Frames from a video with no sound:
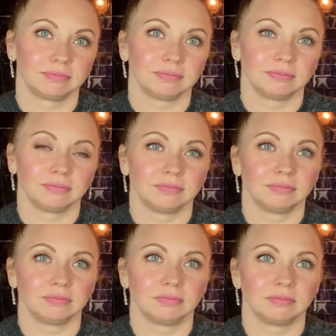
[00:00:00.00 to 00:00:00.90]

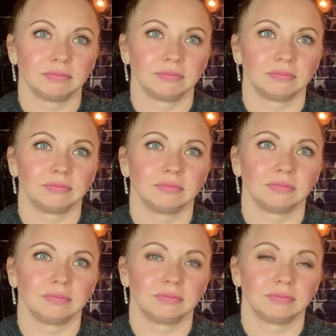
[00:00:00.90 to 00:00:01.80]

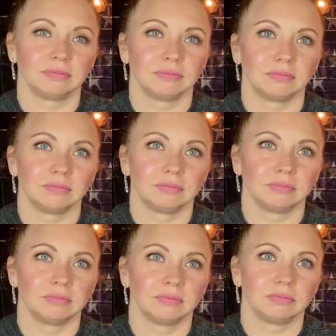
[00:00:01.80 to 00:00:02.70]

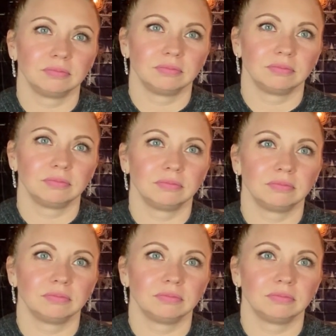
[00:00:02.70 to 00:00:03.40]
[no speech]